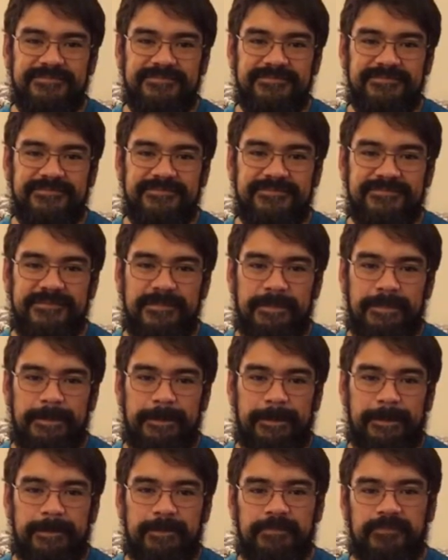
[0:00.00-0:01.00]

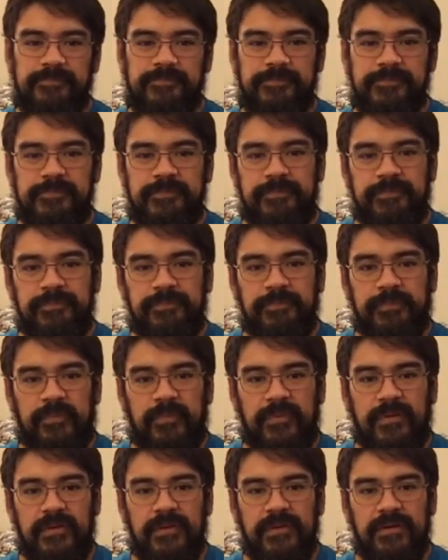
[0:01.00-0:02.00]

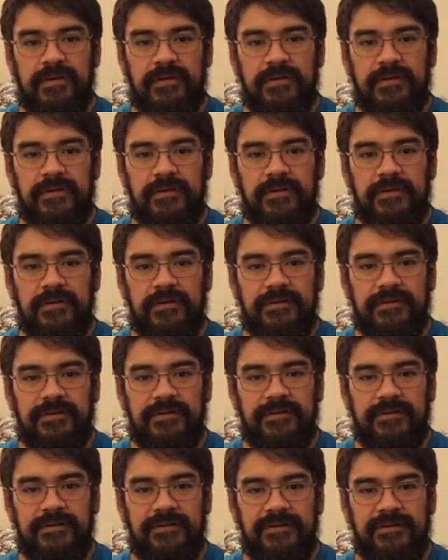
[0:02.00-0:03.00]

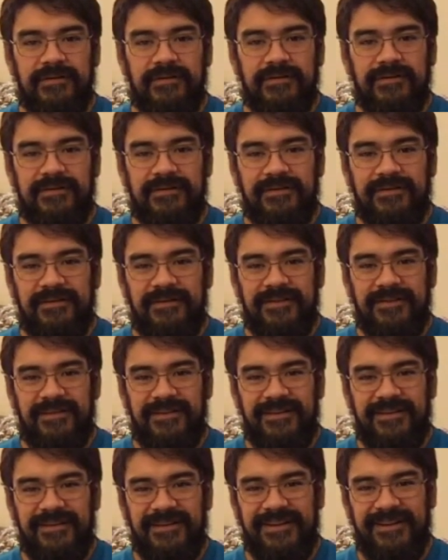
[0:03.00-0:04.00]

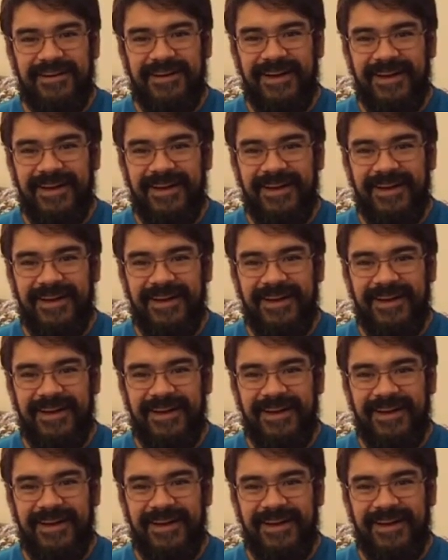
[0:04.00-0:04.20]
(not speaking)